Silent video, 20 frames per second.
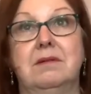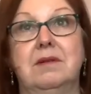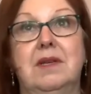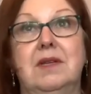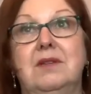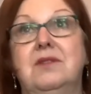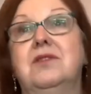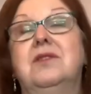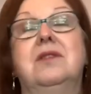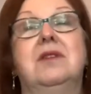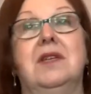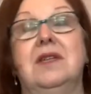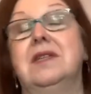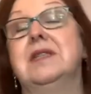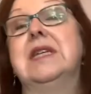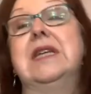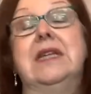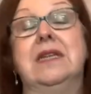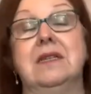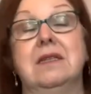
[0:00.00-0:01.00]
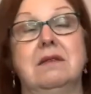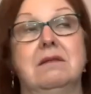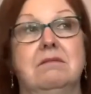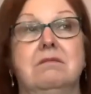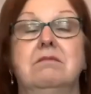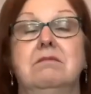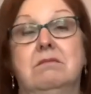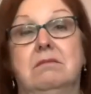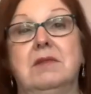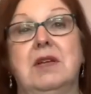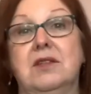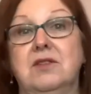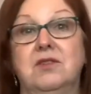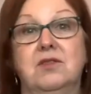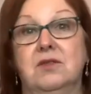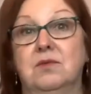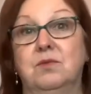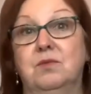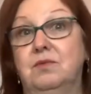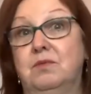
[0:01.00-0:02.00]
it did. That's
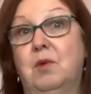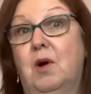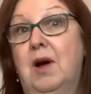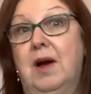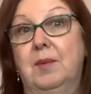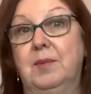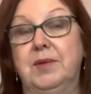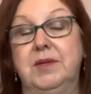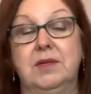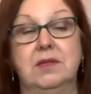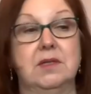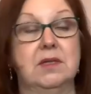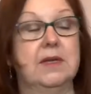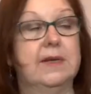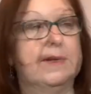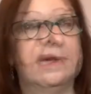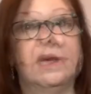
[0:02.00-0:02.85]
just what happened.